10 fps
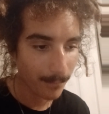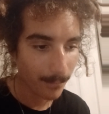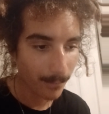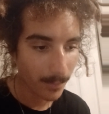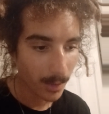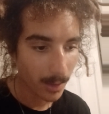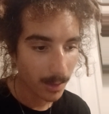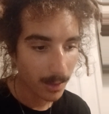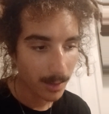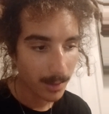
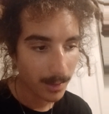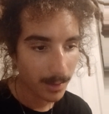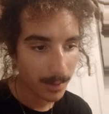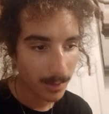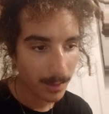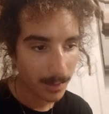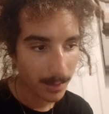Nobody speaks.